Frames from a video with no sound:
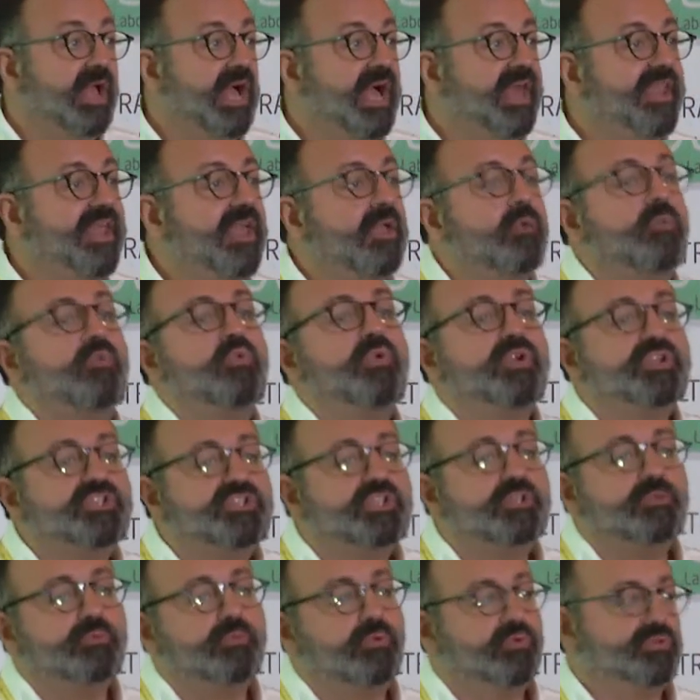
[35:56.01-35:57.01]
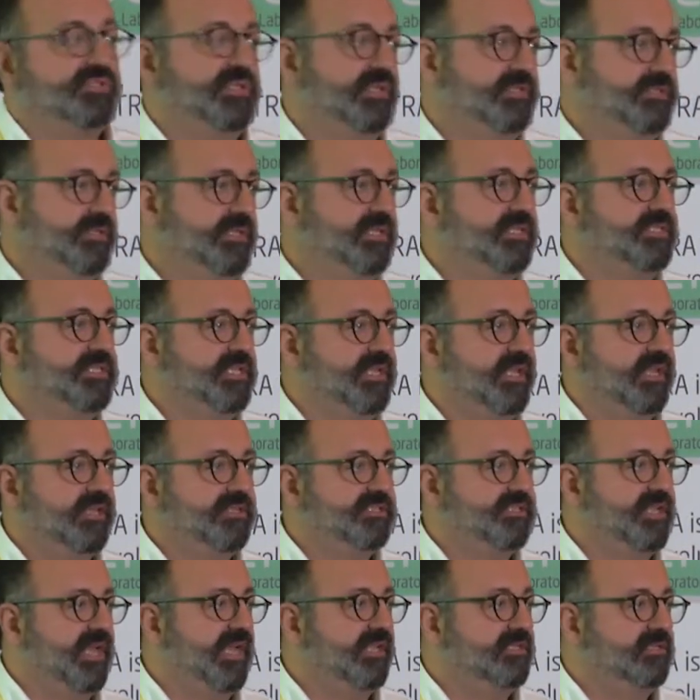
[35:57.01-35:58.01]
And I wish it was as easy
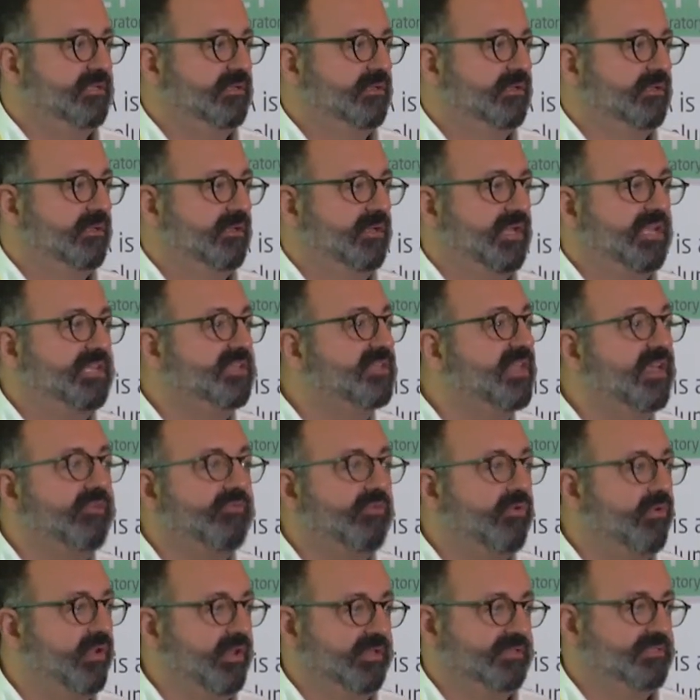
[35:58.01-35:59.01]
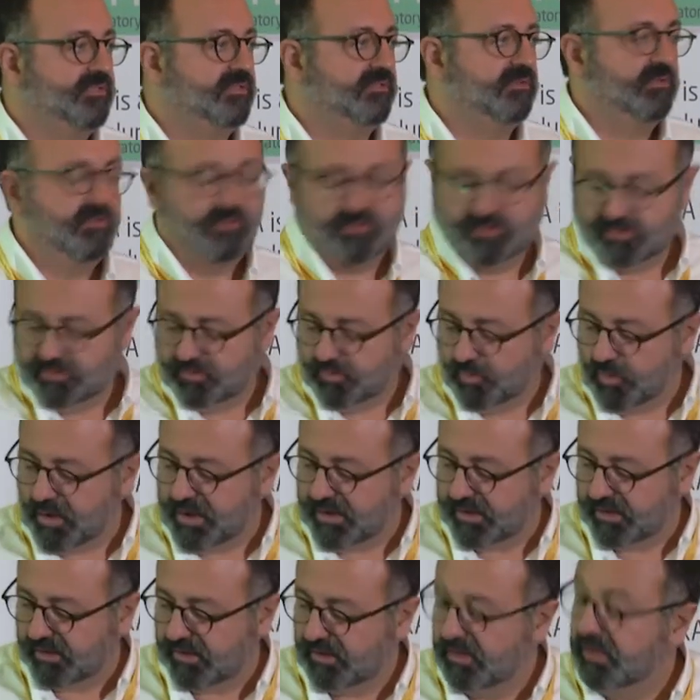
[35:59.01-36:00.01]
as that. It never is.
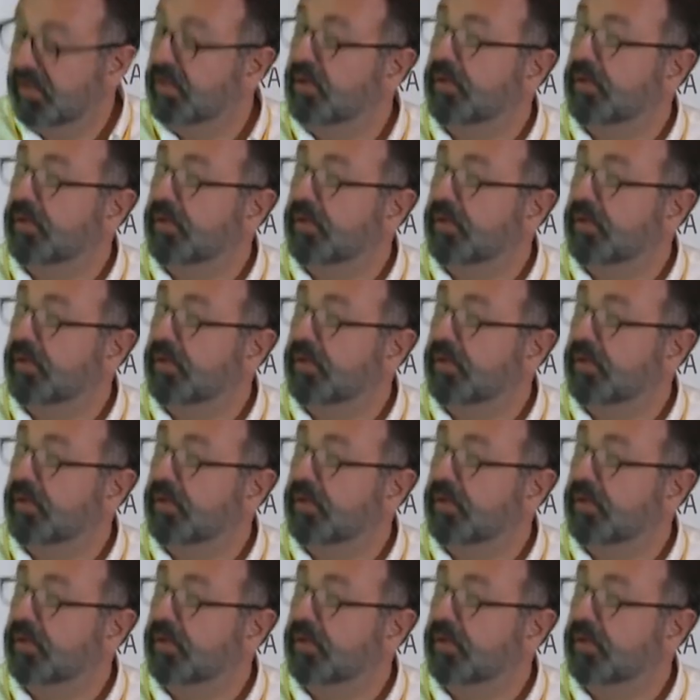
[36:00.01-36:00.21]
Why?